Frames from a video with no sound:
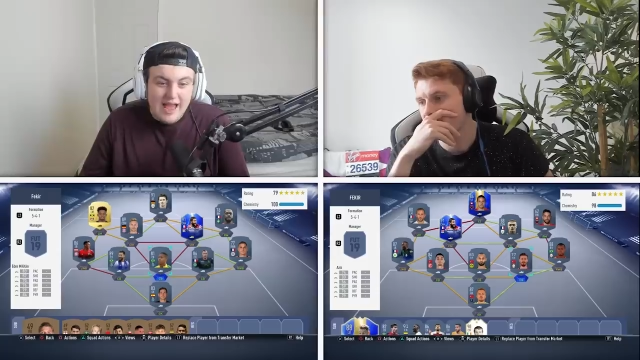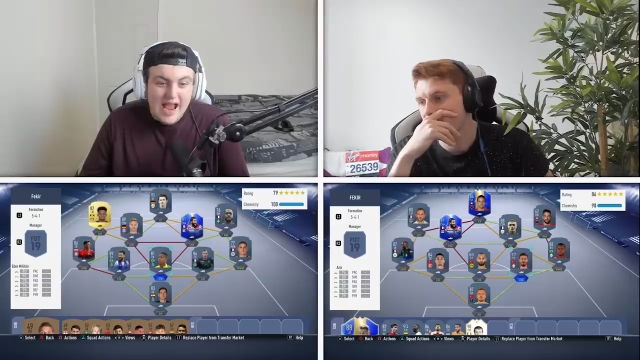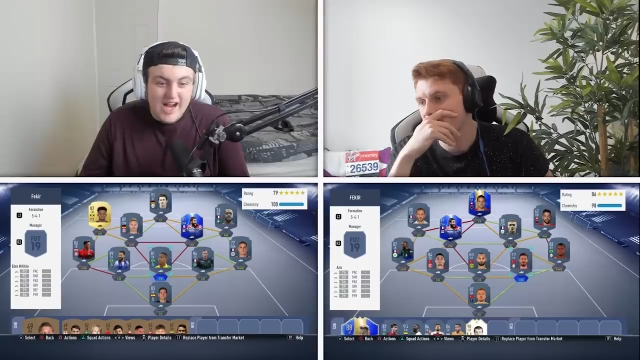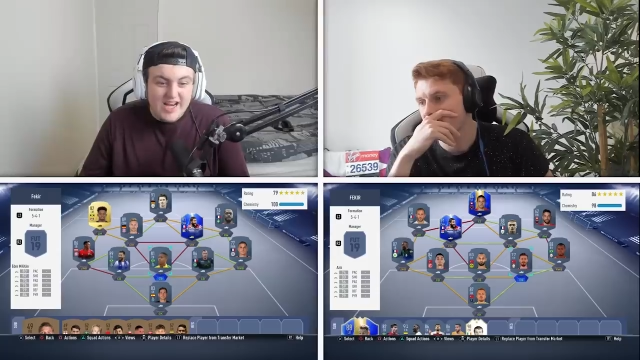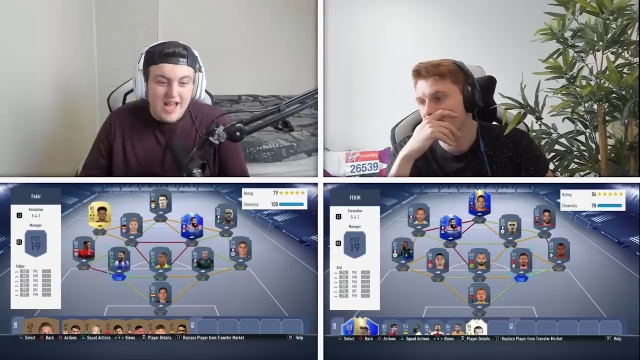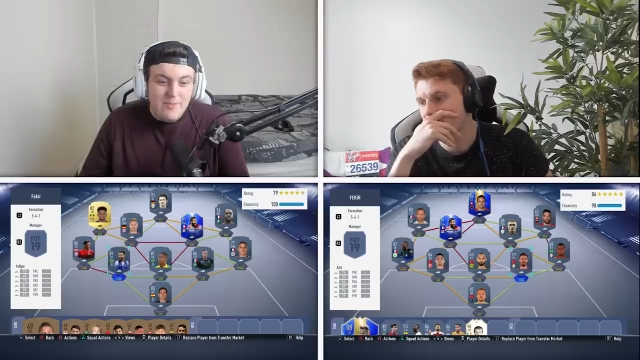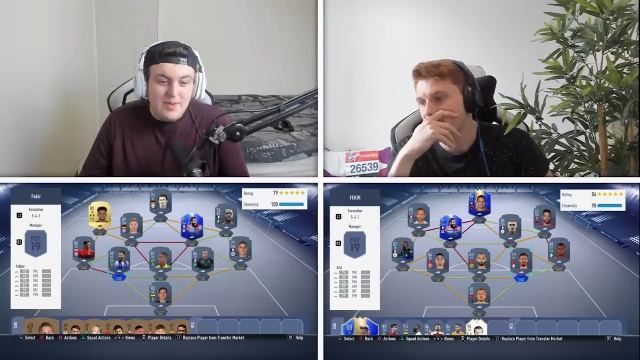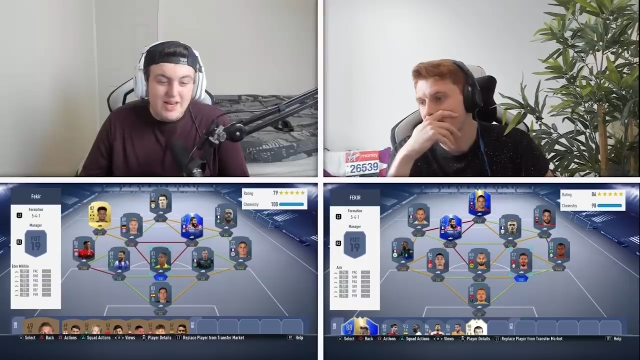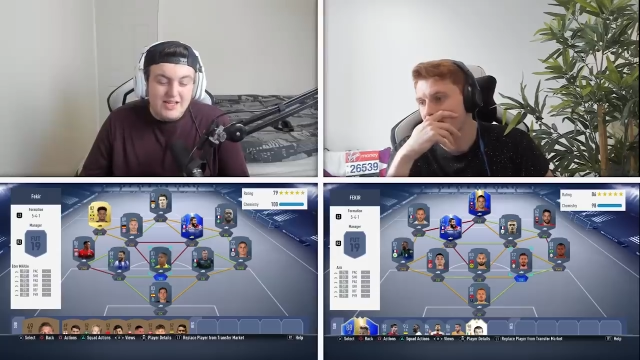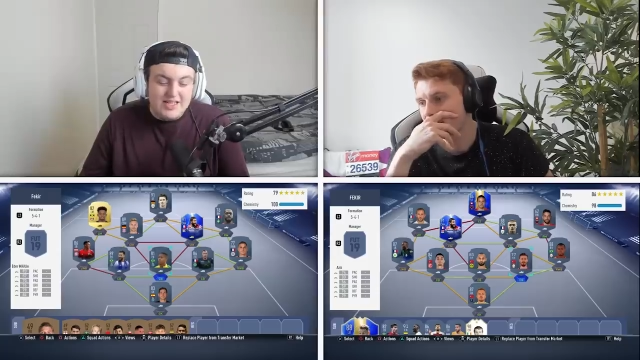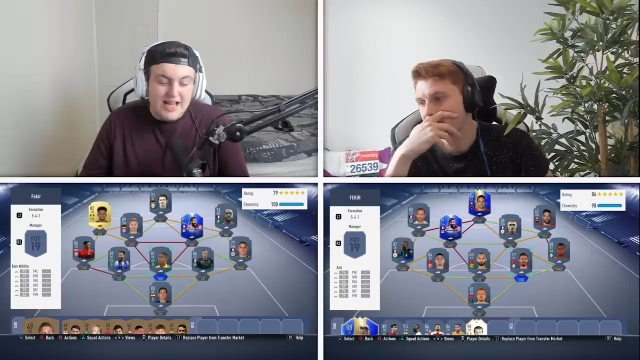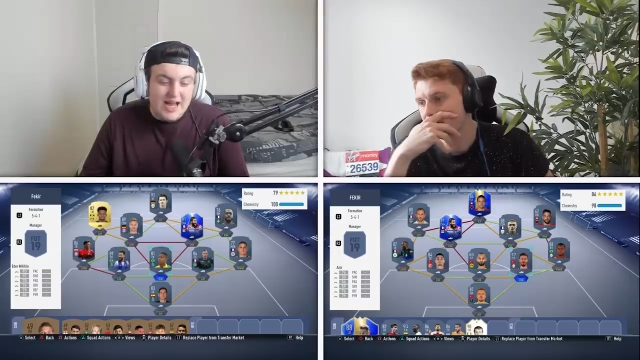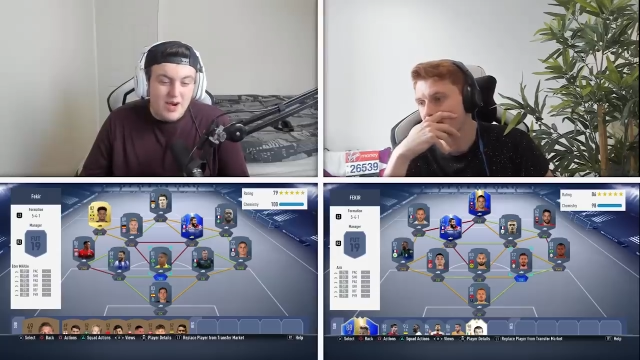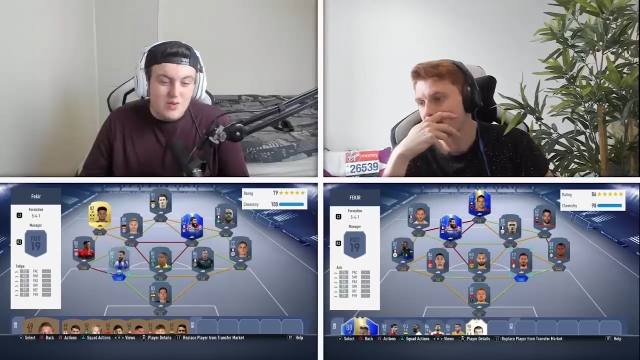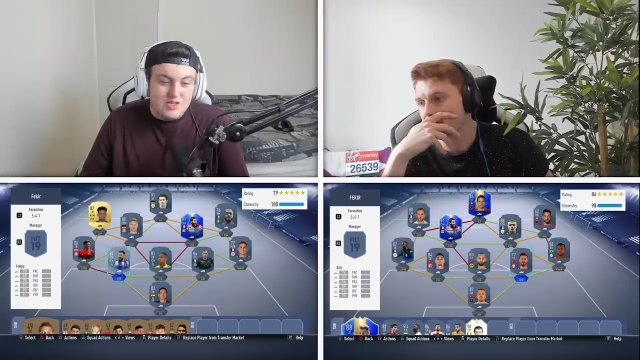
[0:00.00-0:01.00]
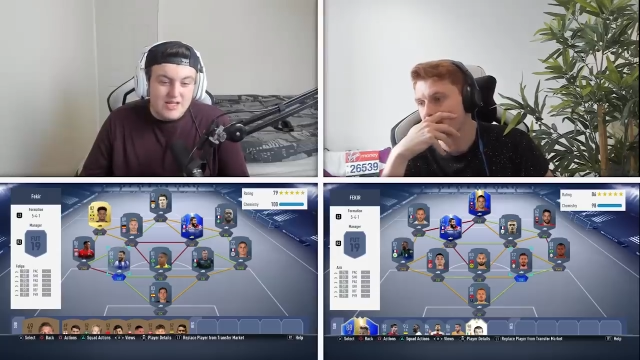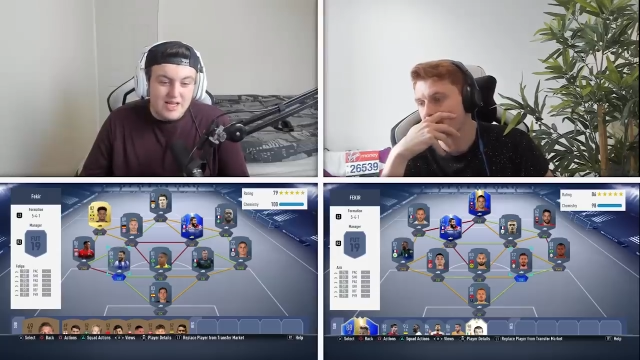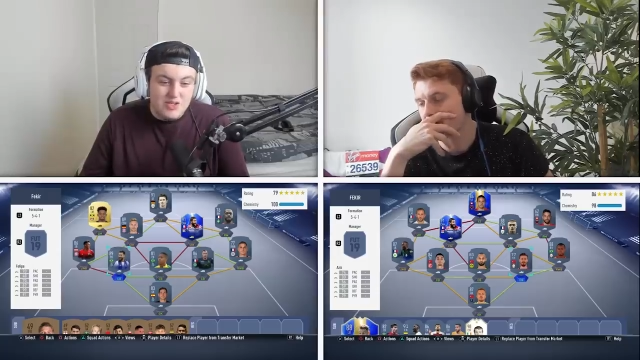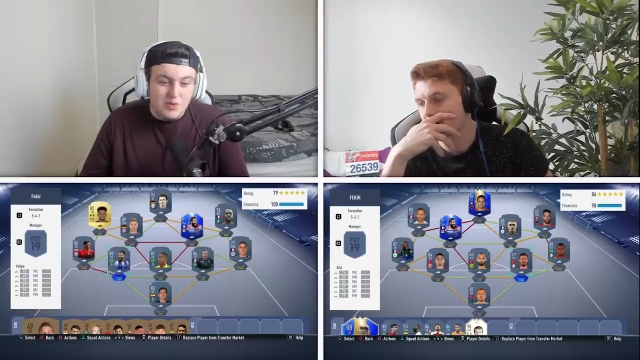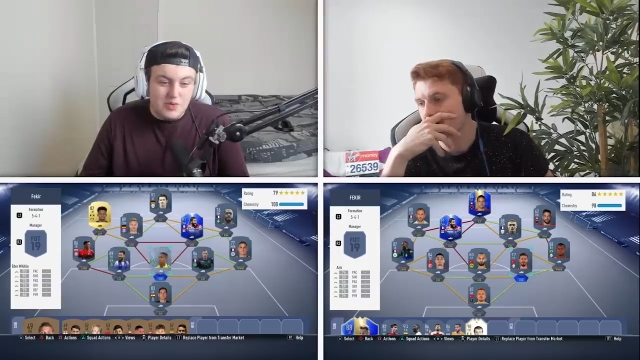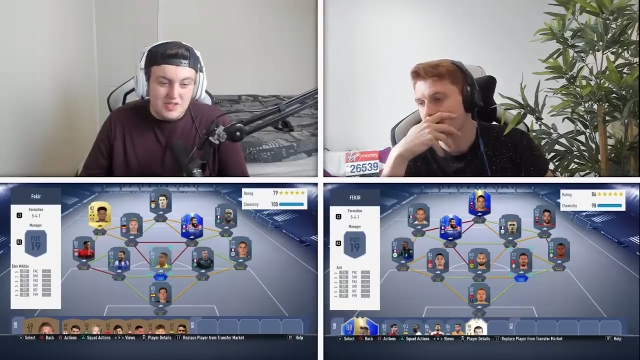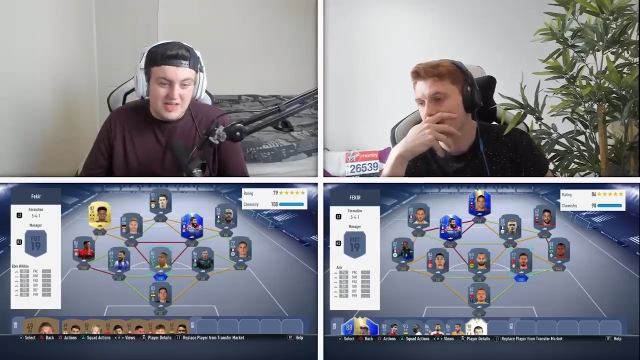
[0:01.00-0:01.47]
Speaker 1: Eder Militao
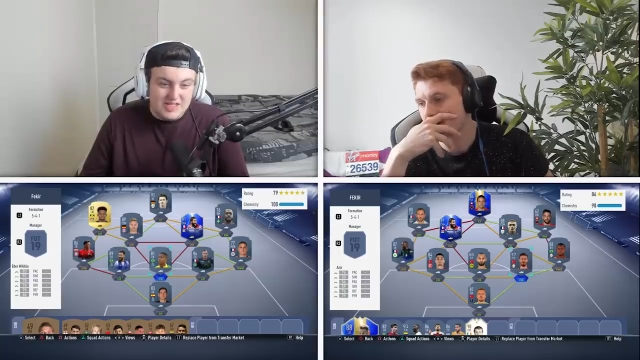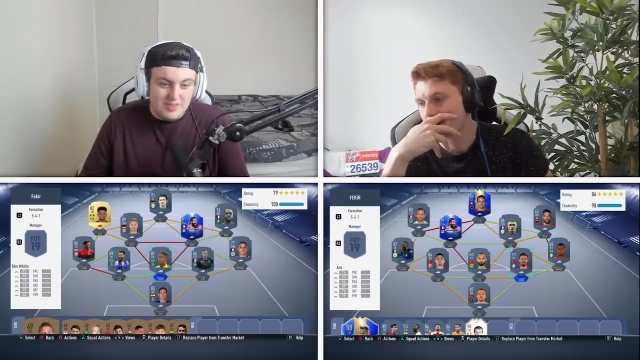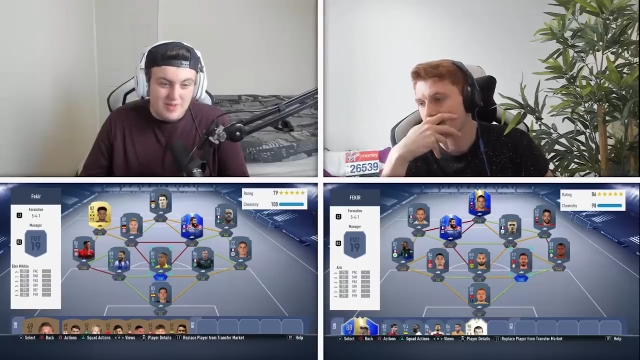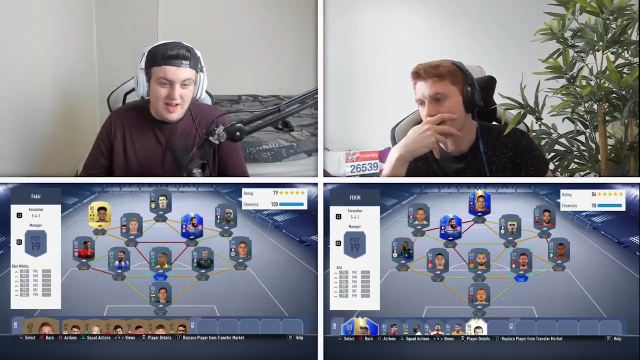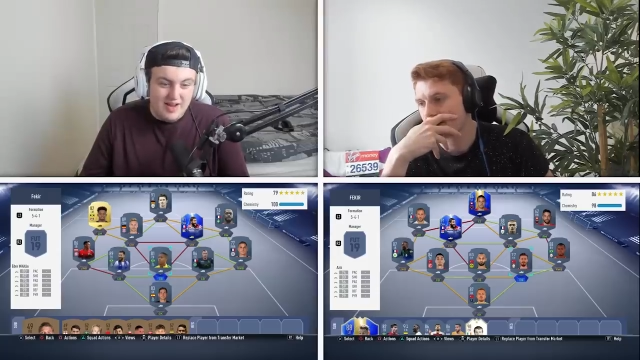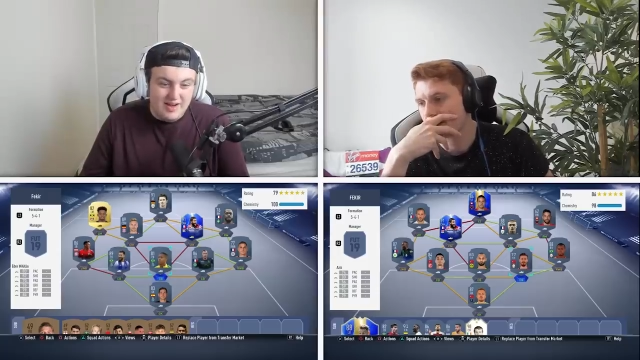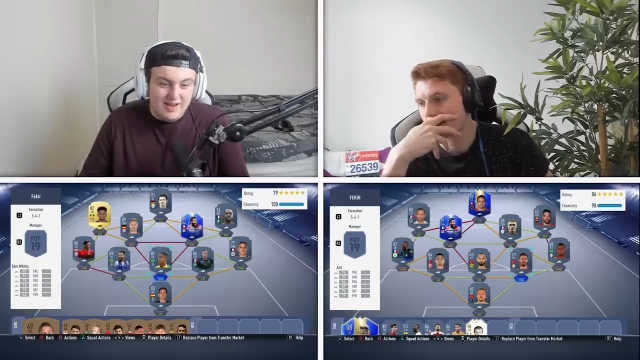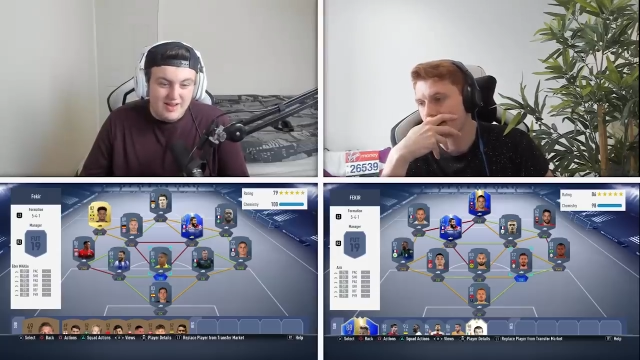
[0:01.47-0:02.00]
central centre back.